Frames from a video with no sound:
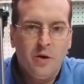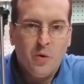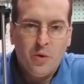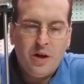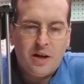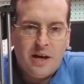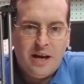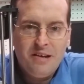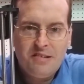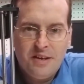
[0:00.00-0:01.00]
Well,
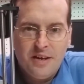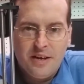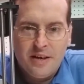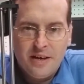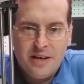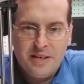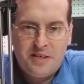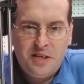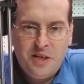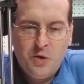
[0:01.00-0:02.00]
guys,
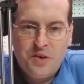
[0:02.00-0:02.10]
to you